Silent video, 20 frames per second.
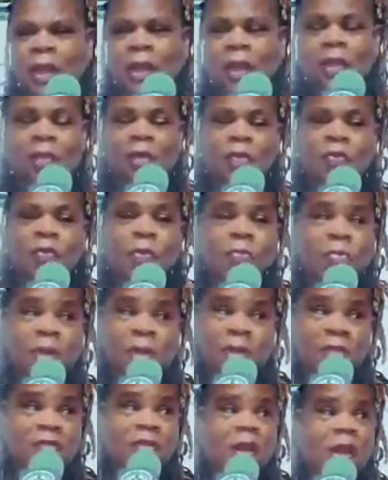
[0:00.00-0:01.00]
And there were
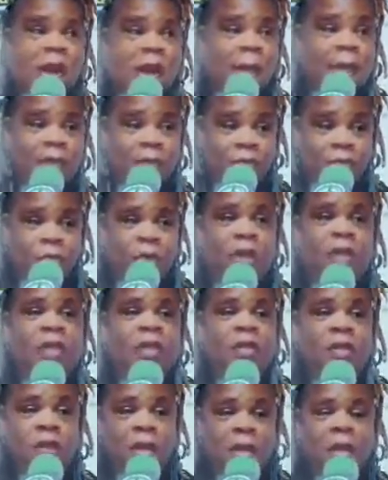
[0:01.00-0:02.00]
many times when